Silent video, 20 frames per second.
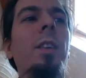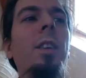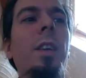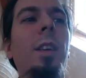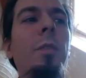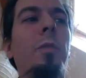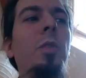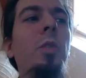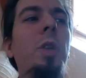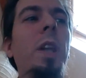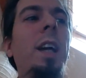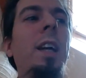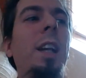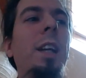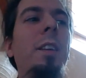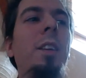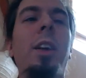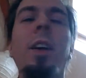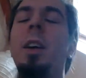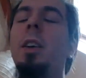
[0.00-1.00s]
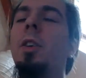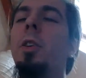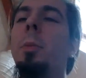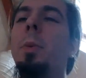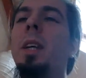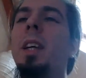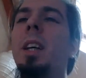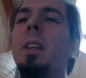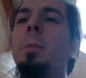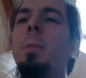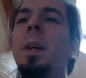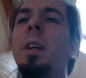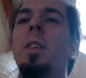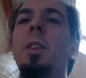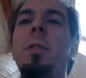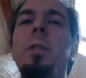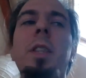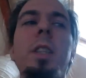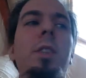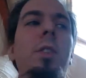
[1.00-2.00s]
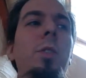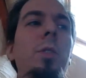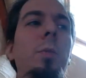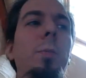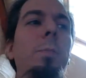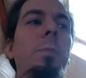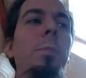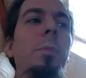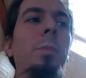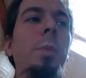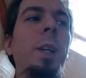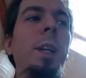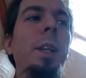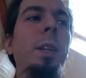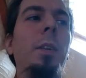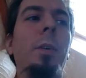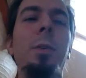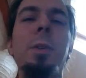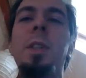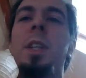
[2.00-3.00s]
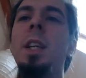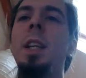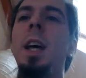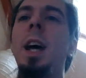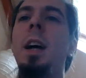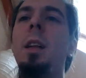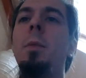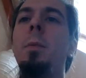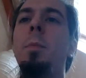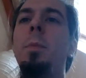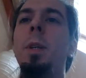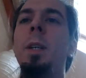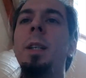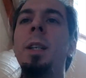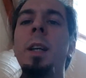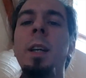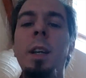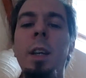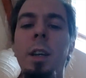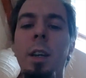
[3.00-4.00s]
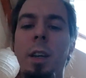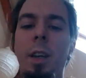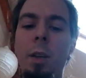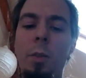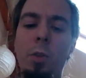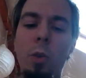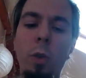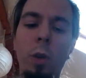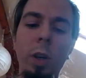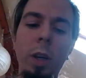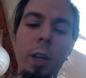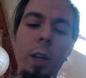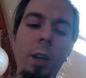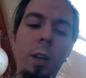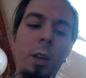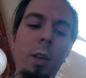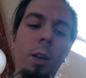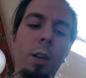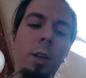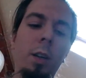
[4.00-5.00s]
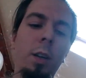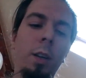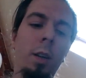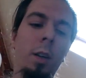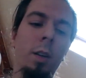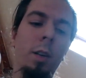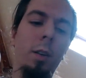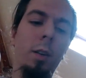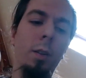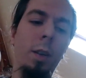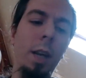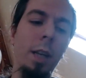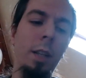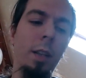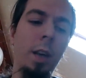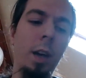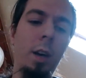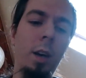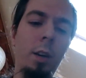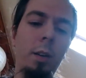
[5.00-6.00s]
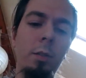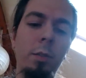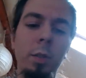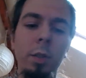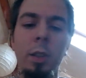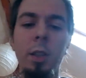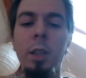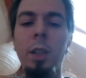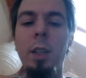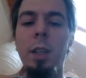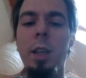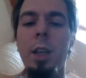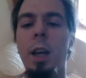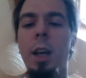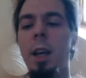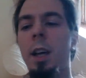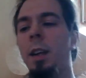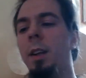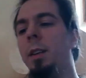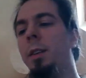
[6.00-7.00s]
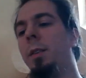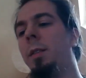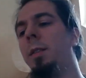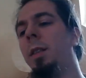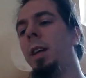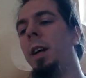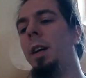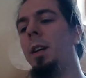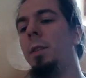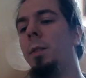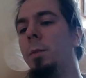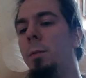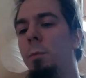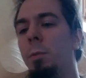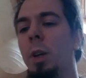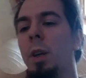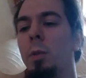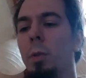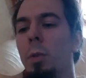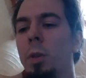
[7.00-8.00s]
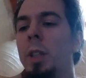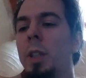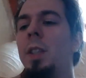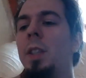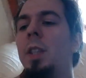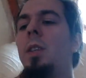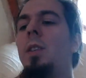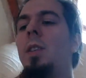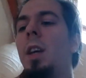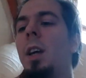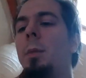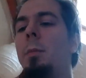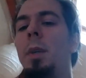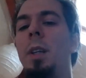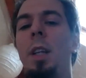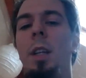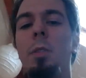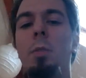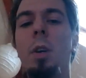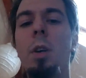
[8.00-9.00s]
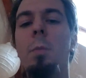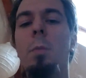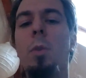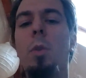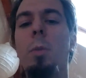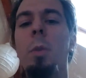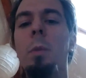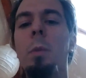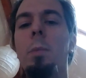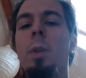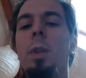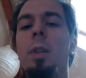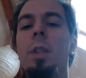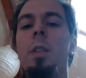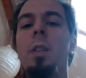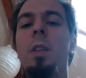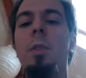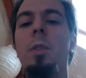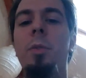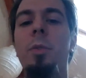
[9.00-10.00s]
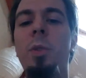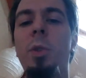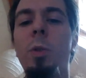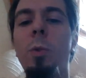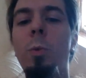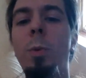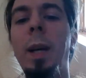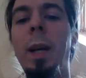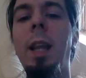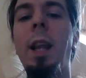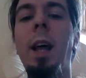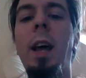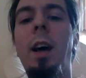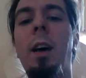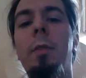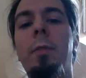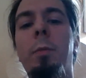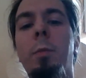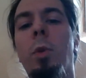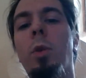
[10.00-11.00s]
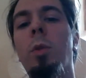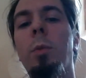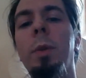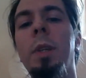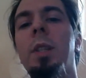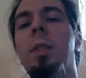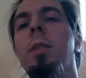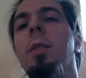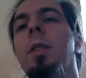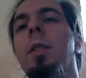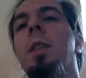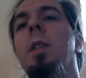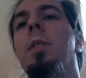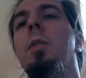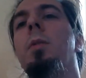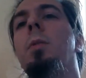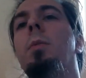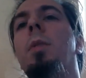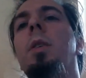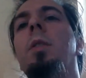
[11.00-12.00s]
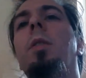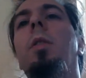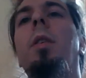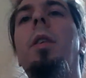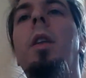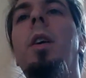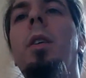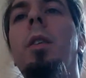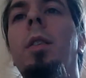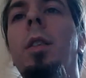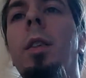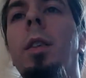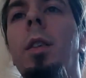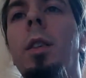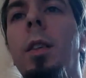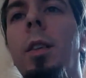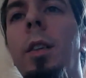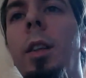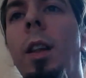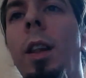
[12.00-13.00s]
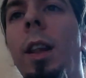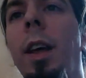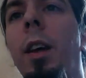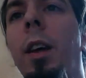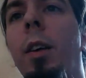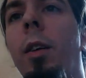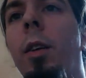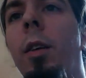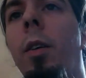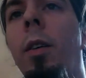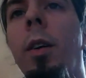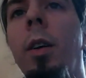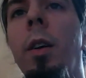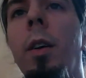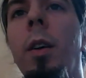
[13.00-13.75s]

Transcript: if you neglect the economic aspect of it, you really don't see that. But if you are here right now and we grow the system and attract more people and stuff, you will have more resources to run your node later